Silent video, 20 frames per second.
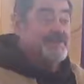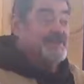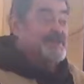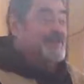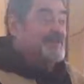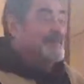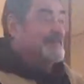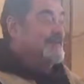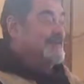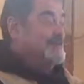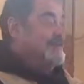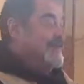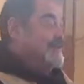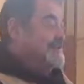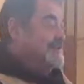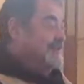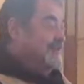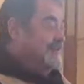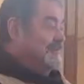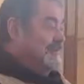to do with my
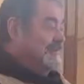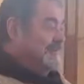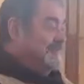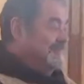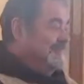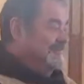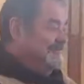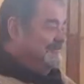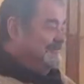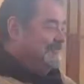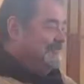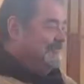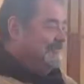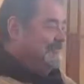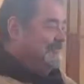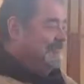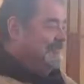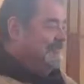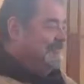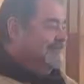sermon.
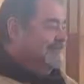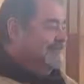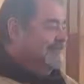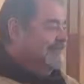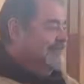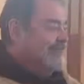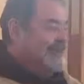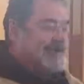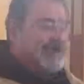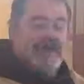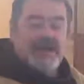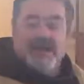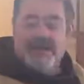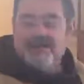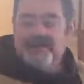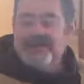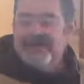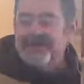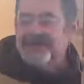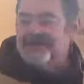Or
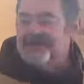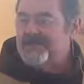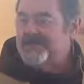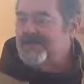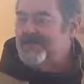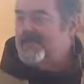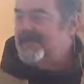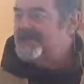homily. Somebody